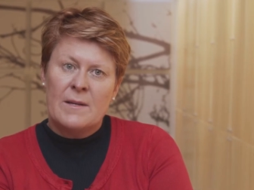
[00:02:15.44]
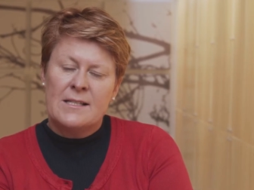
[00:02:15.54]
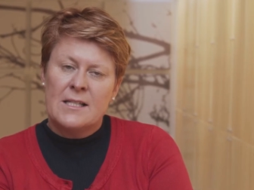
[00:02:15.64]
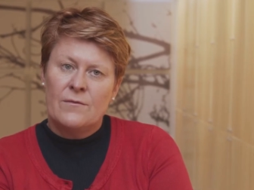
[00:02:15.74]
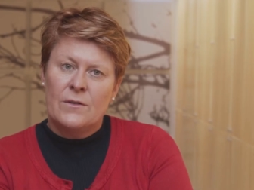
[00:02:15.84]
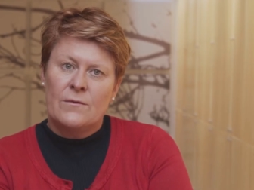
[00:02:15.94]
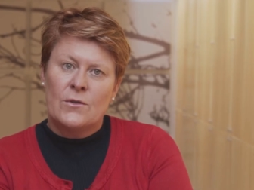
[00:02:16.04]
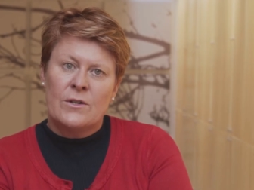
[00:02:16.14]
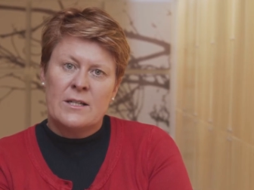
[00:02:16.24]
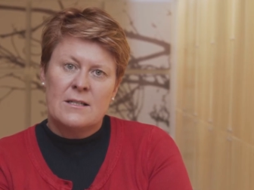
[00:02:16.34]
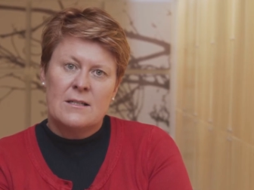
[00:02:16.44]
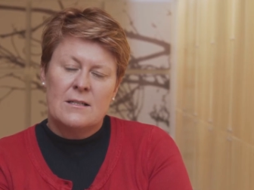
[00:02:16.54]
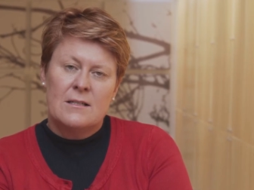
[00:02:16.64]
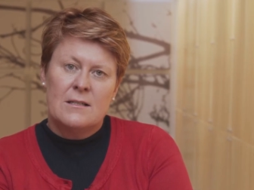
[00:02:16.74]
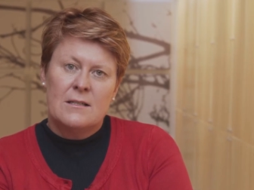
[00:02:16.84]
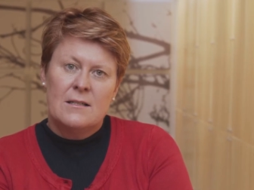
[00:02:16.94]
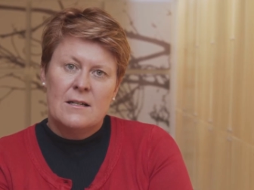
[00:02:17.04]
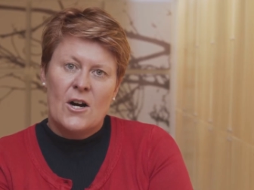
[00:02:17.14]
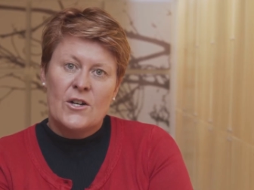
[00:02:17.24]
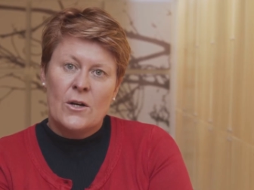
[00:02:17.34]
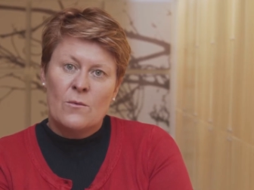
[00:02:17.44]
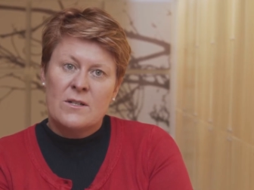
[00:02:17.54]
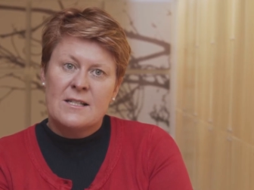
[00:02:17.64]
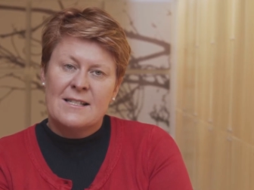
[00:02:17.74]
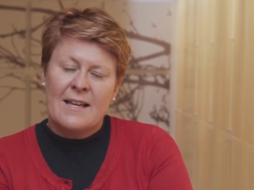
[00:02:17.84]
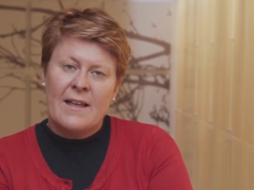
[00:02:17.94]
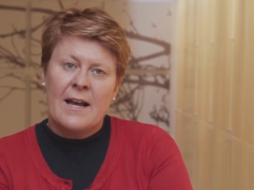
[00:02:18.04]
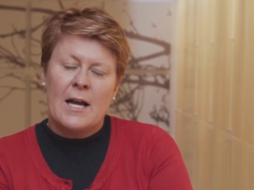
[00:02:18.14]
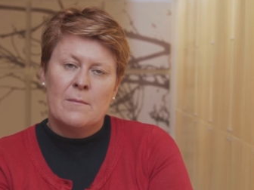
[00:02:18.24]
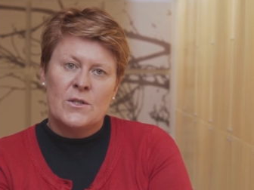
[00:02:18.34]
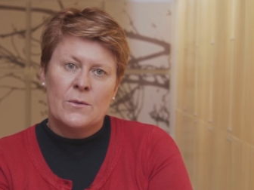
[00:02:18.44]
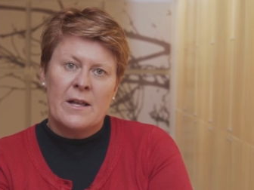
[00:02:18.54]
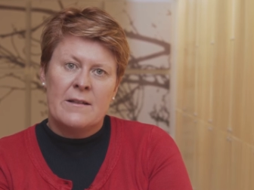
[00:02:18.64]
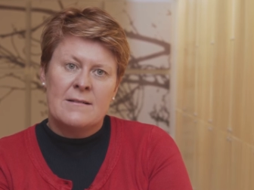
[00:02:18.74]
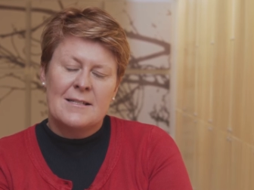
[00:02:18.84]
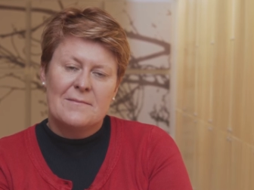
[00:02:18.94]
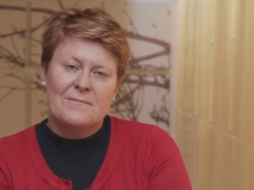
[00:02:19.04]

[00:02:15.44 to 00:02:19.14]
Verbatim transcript: suffered for it. I don't want to see that happen to others.